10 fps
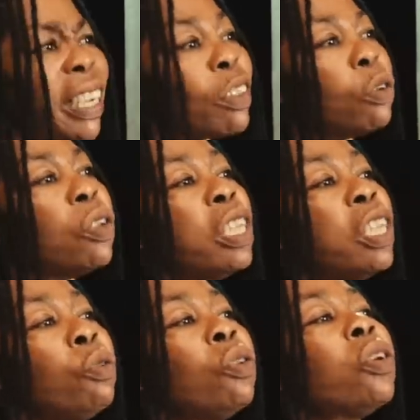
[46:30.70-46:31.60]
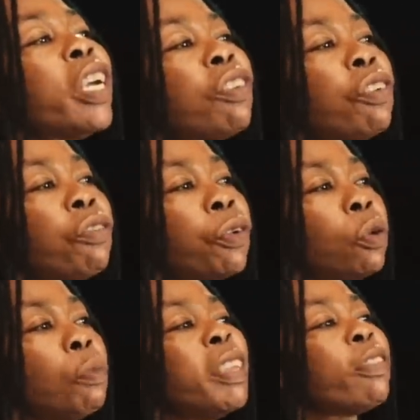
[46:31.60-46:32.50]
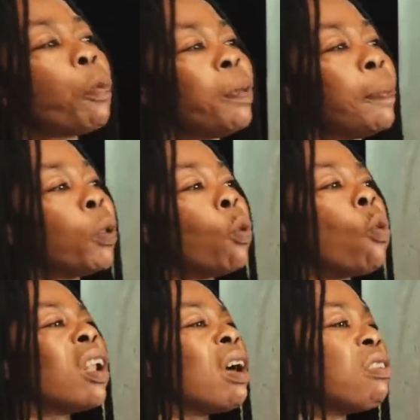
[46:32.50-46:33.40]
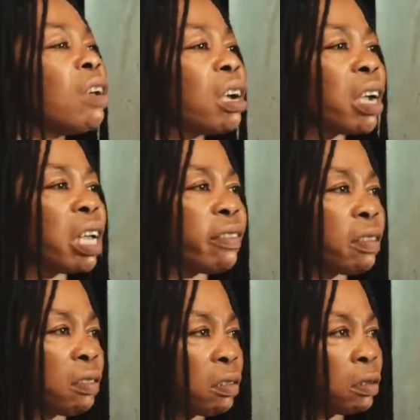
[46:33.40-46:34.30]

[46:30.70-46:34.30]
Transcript: that you know go to church you go to. Mix up people. Hold on our crosses.